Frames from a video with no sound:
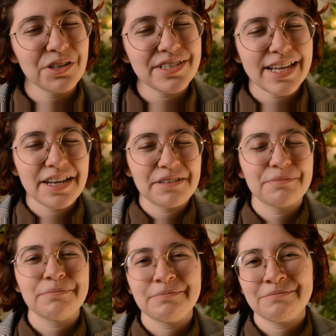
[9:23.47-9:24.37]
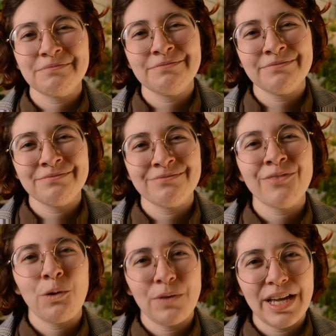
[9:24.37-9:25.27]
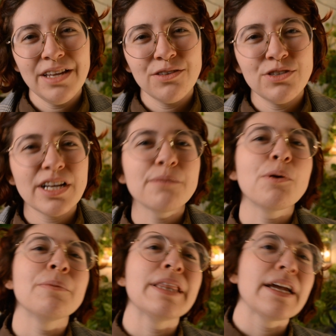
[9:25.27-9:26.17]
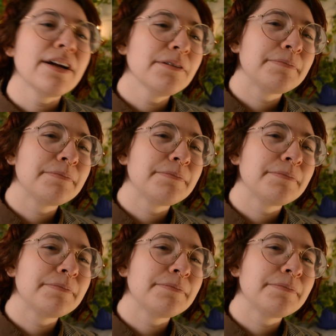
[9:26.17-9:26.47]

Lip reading: set. Okay, you take a moment there.